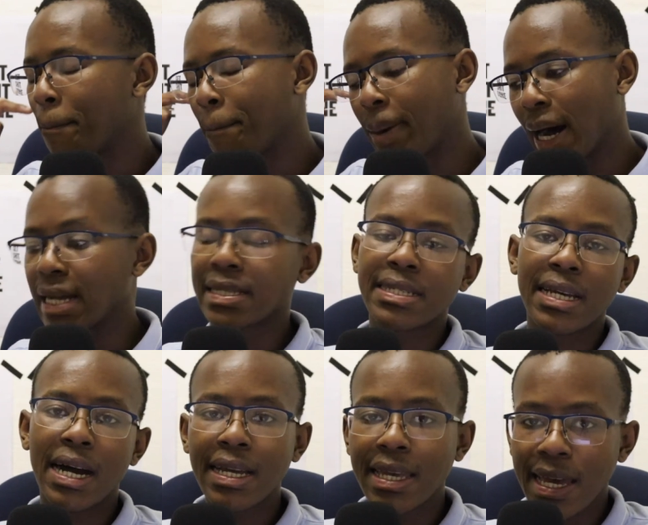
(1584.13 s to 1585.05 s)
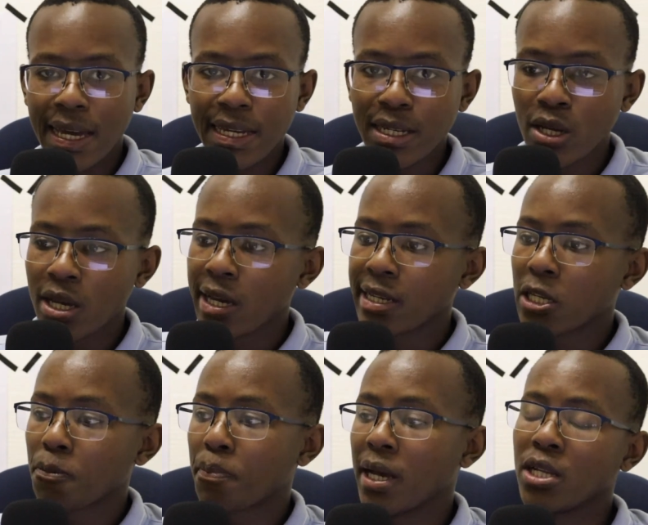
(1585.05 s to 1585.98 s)
But again, it
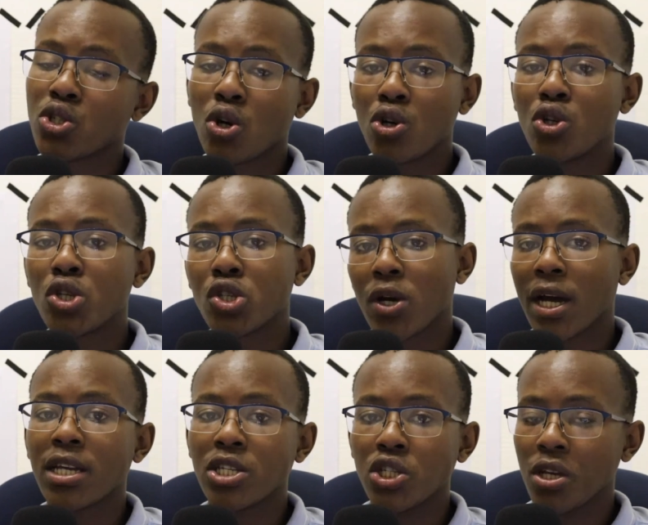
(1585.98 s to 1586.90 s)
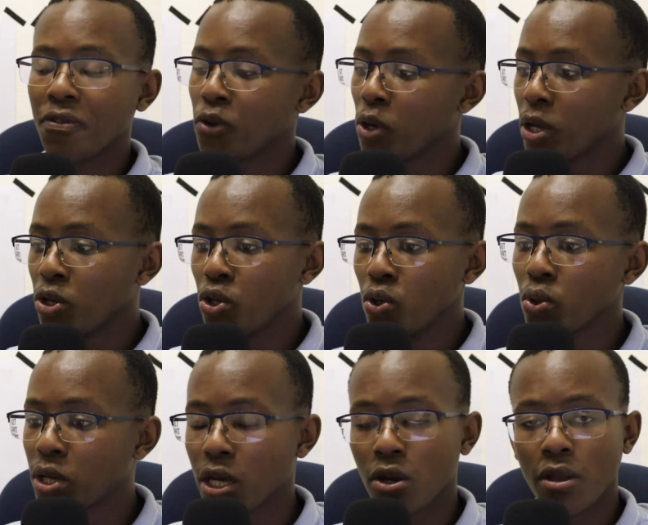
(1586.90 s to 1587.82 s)
depends on your strategy. If you're a
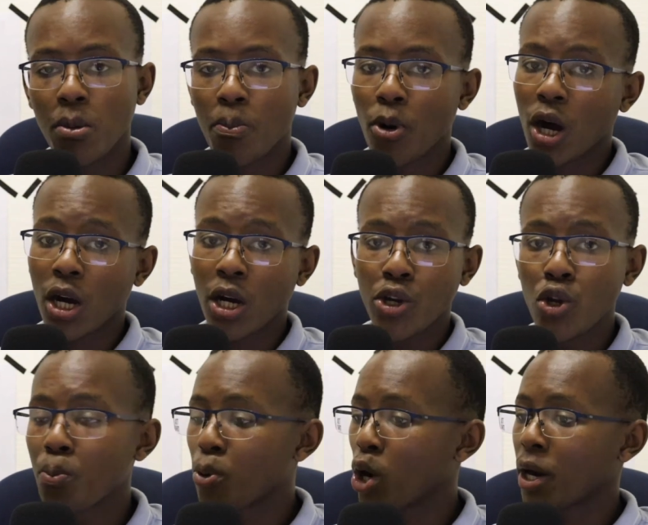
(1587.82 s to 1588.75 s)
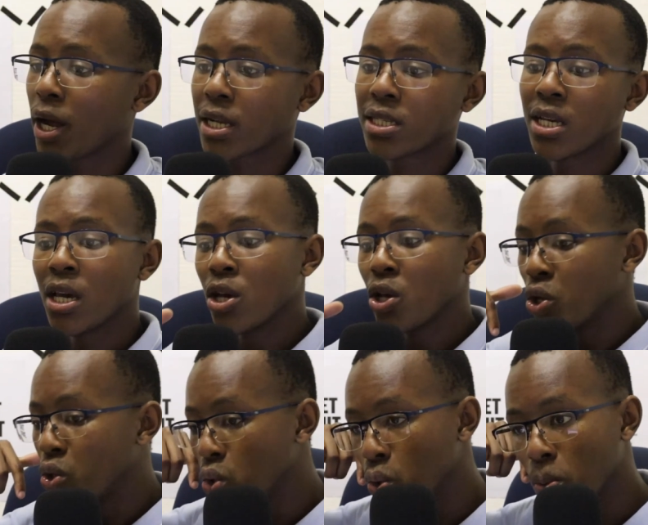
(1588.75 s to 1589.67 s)
new kid on the block, new product,
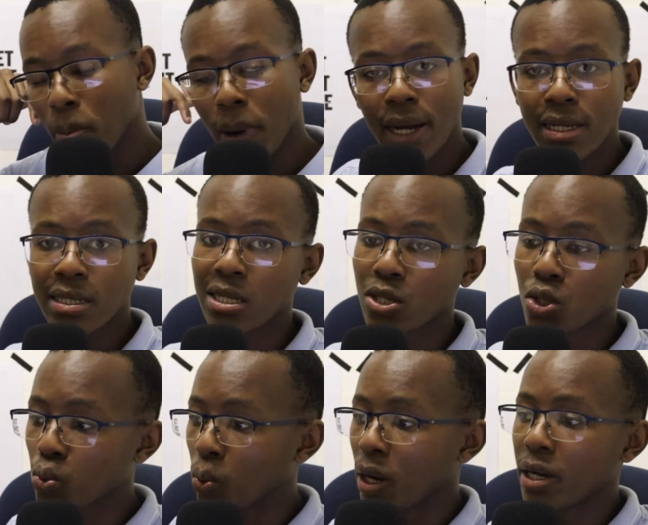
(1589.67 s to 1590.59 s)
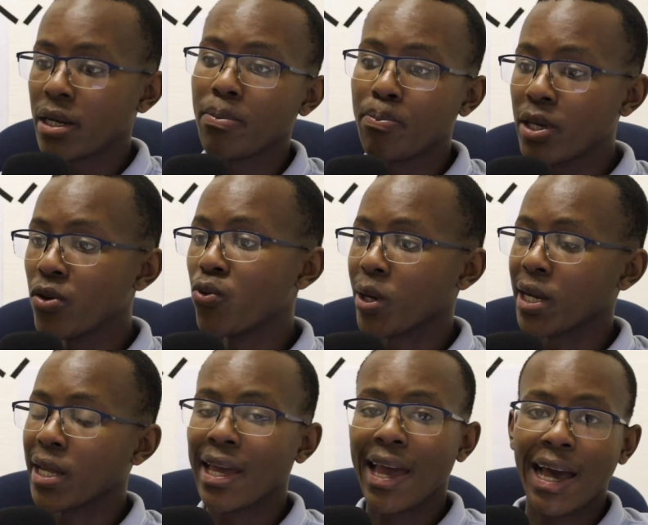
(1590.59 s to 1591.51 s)
you might just want to be
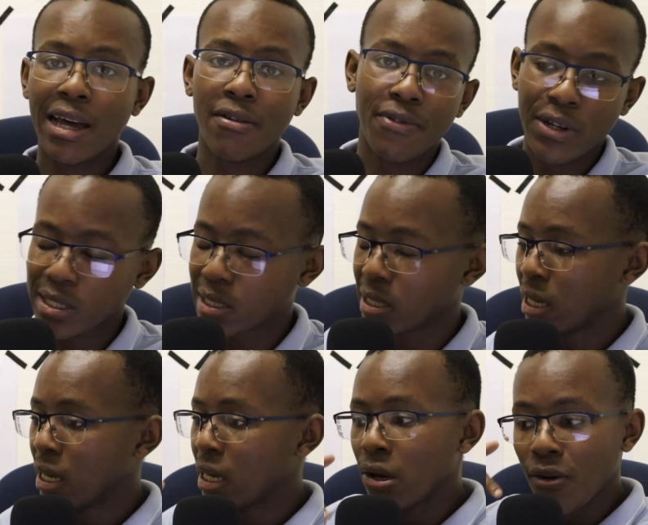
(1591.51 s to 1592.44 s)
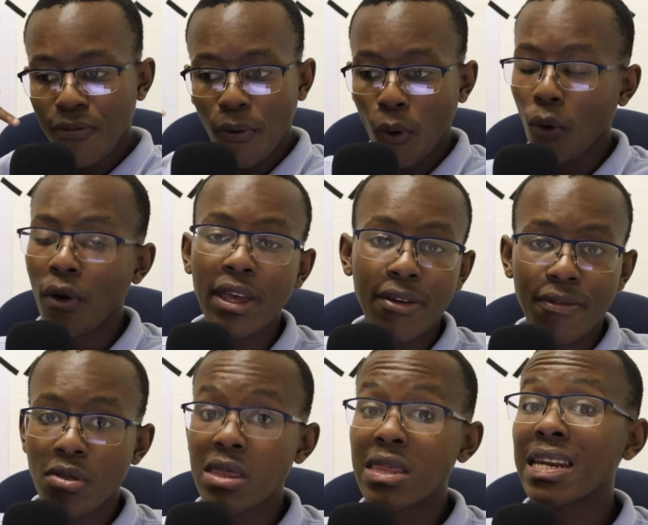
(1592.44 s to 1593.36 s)
running adverts for
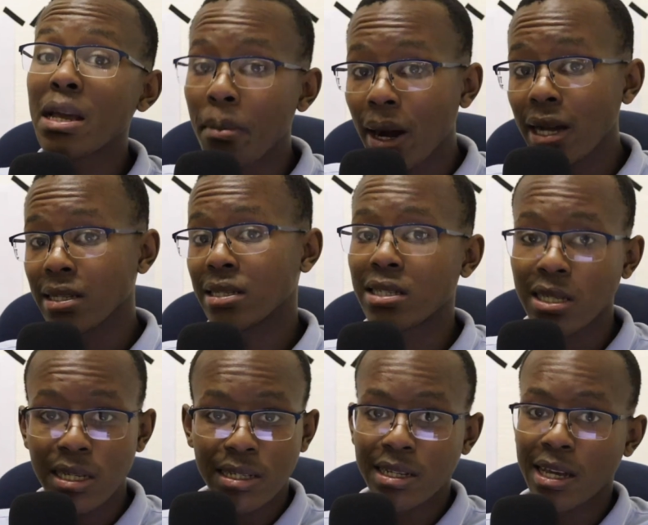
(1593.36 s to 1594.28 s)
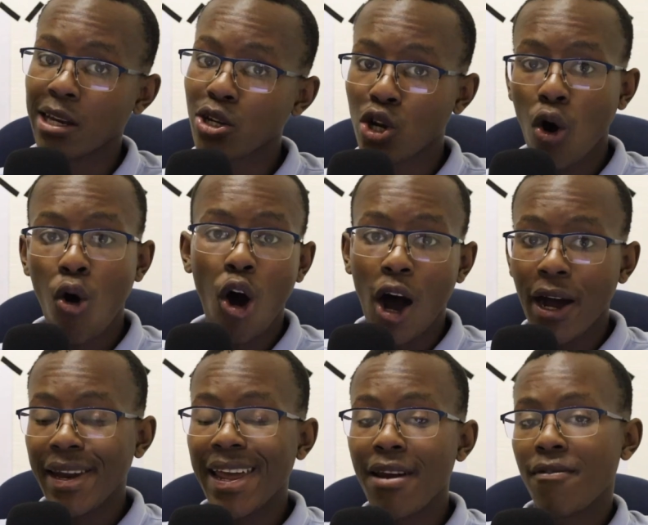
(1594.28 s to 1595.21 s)
even 3 months. It can go
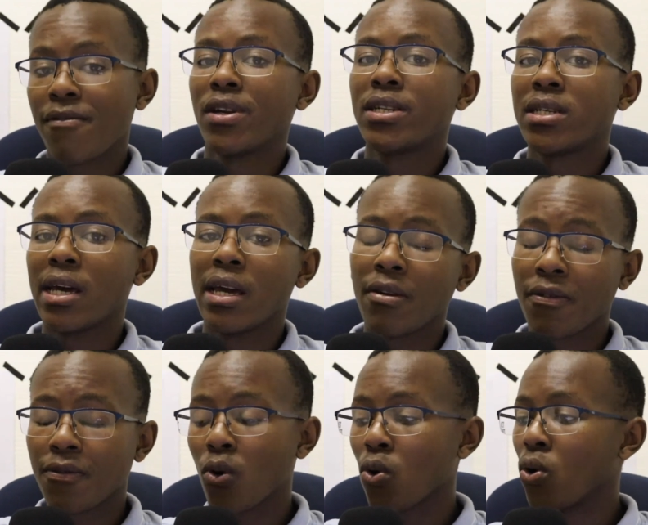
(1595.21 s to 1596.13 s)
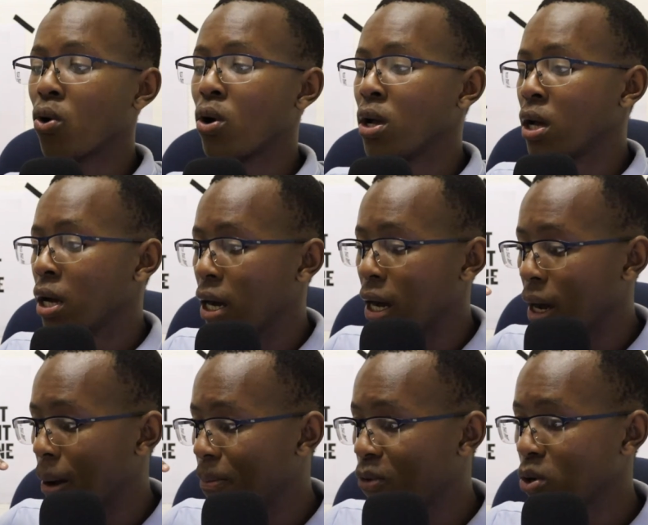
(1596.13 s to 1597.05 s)
on every day for
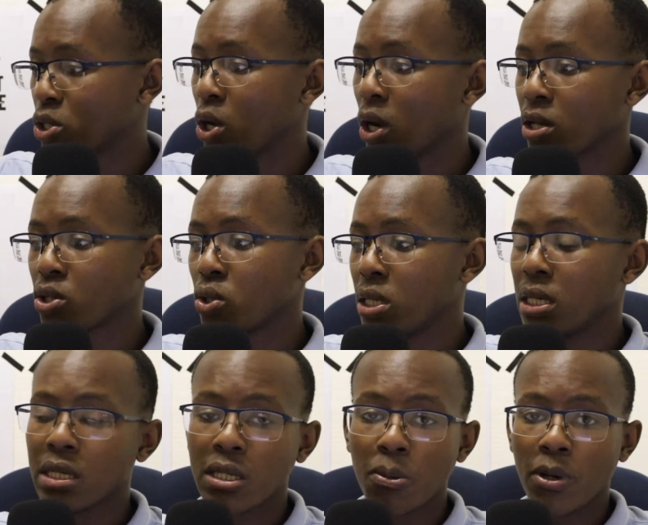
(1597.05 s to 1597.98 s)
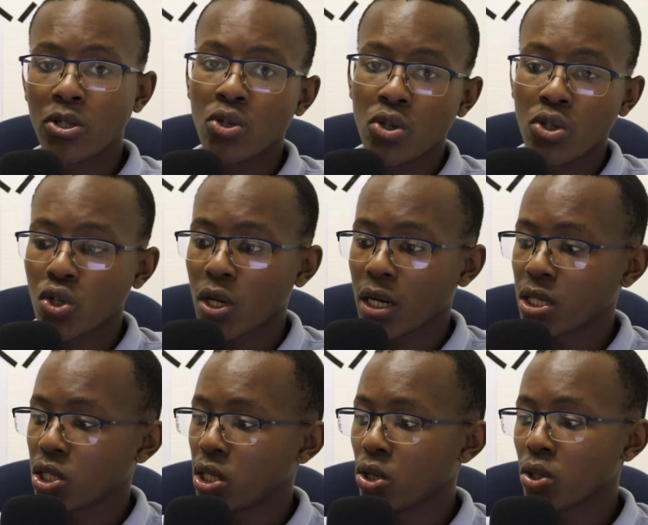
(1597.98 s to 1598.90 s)
as long as you need. It depends on your
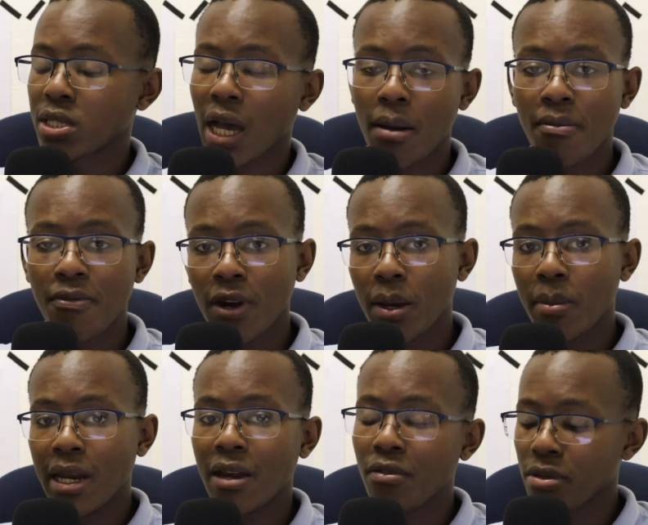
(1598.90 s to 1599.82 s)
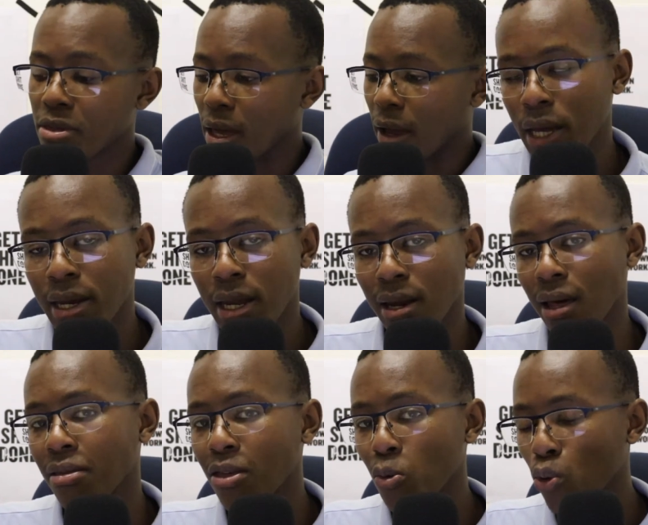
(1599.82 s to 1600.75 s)
strategy, your time frame and everything. And
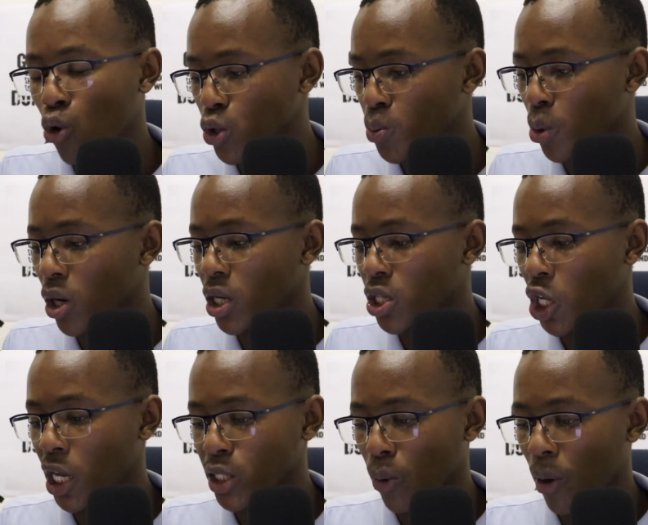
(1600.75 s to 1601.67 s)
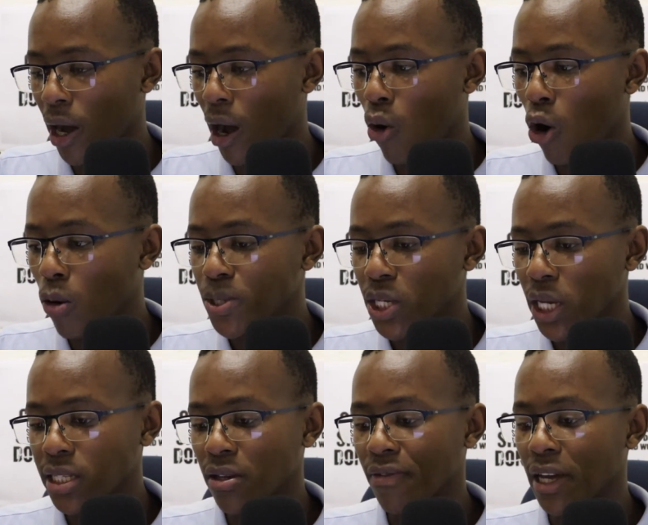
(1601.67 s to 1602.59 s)
another thing, because we're going to change our
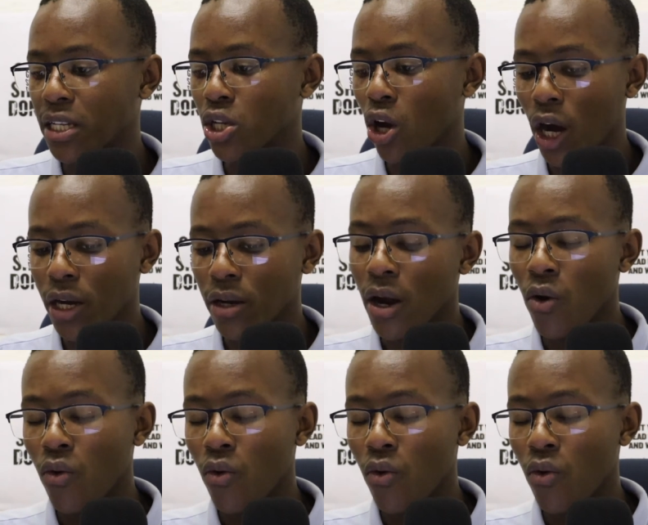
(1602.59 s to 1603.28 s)
objective later on,